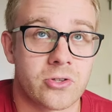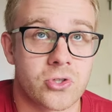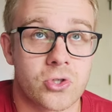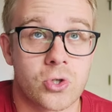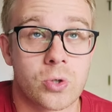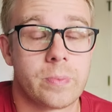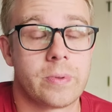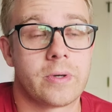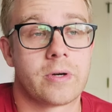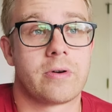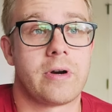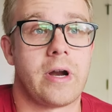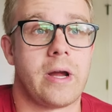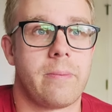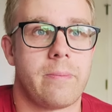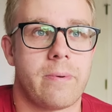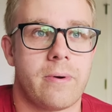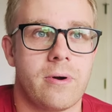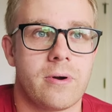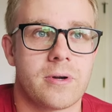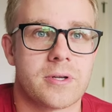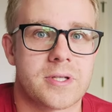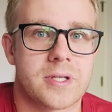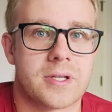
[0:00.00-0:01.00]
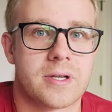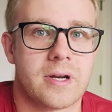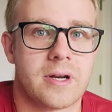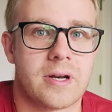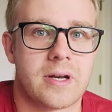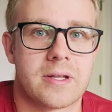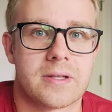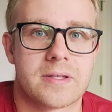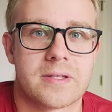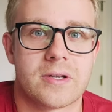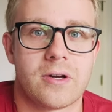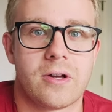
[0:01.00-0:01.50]
a super great person
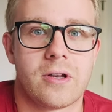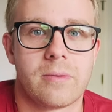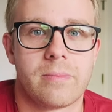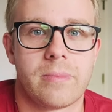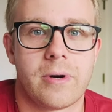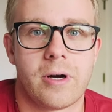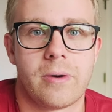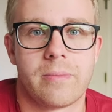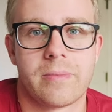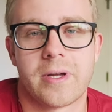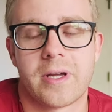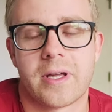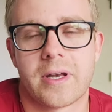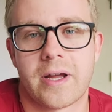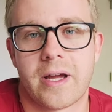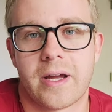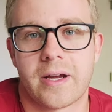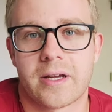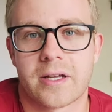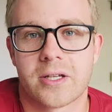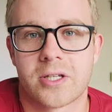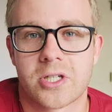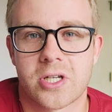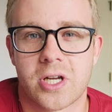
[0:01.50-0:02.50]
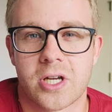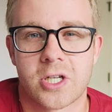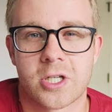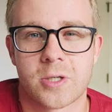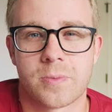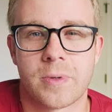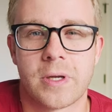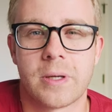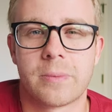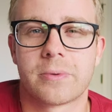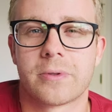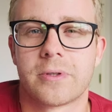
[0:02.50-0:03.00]
and it's all about me and I can
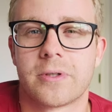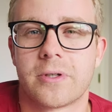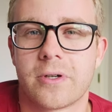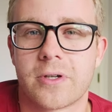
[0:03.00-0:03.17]
change people.